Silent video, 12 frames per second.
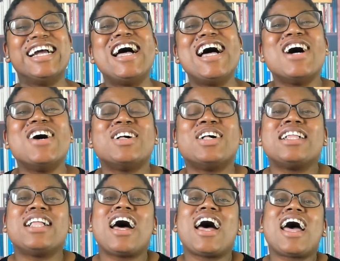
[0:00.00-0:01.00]
well,
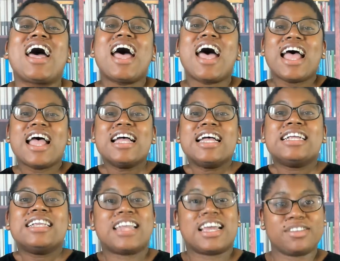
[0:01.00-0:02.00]

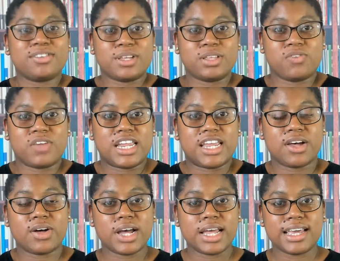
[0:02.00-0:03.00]
next week's video
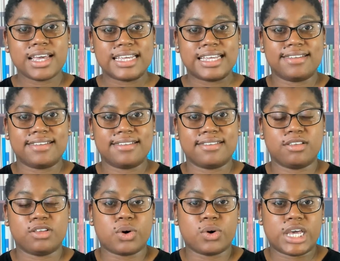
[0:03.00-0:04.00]
is
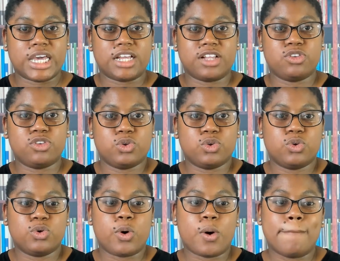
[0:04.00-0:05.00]
going
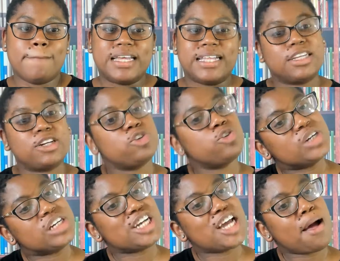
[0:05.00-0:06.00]
to be a little switch
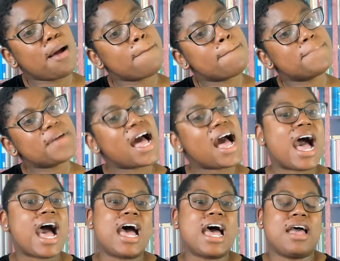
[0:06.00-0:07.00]
up.
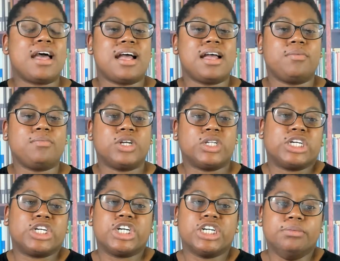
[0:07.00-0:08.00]
I'm no longer
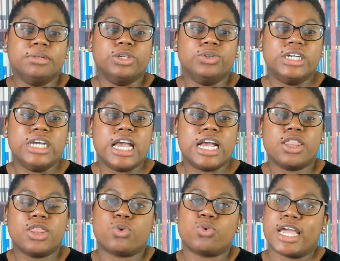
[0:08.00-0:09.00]
going to be doing the
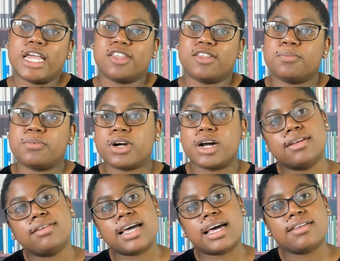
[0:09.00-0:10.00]
rights
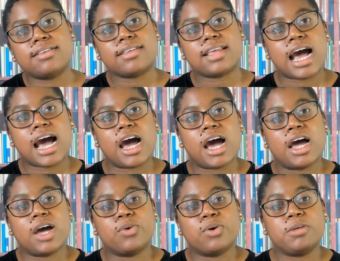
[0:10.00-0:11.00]
process. I
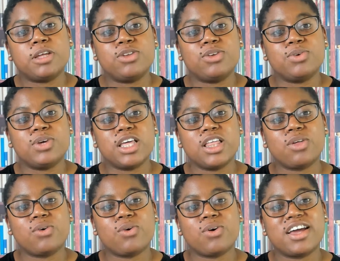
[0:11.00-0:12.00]
will be doing the
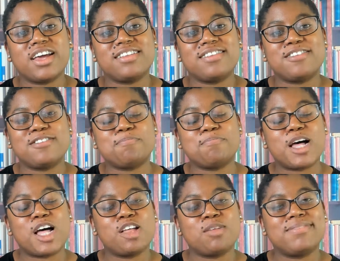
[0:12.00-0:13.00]
rights
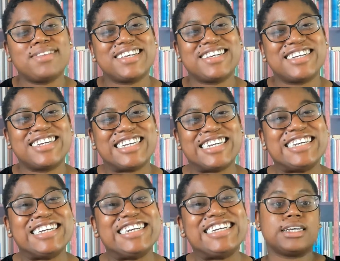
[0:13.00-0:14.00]

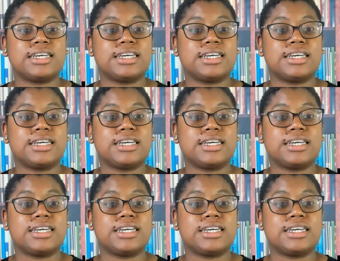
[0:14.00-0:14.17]
publishing.